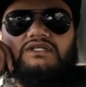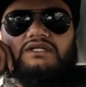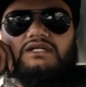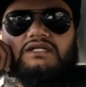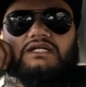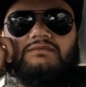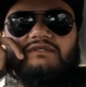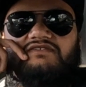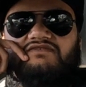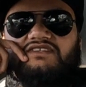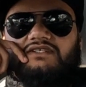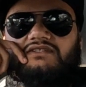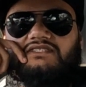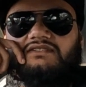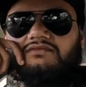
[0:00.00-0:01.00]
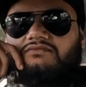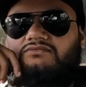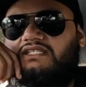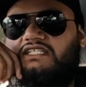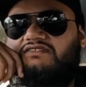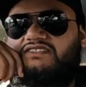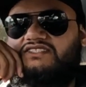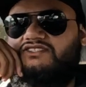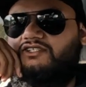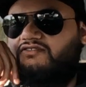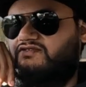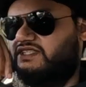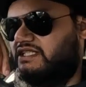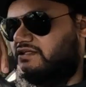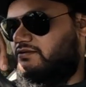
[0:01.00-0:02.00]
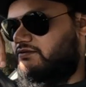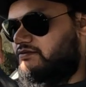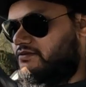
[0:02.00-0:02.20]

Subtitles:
it feels even softer.